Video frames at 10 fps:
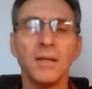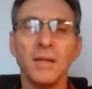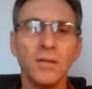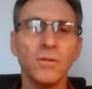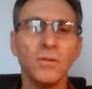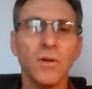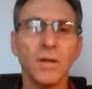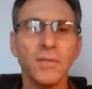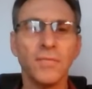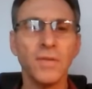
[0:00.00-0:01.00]
You
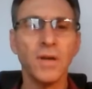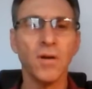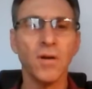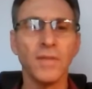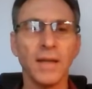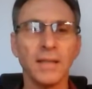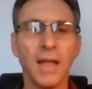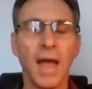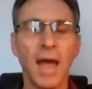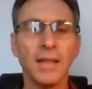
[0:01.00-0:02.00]
got a fear of that,
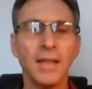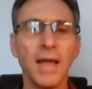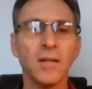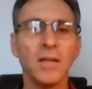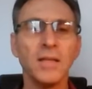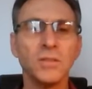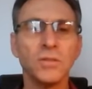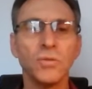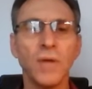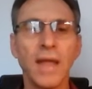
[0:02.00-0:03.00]
and that leads
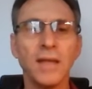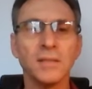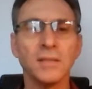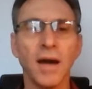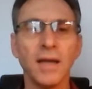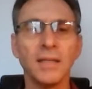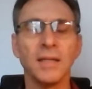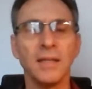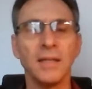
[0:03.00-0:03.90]
to anxiety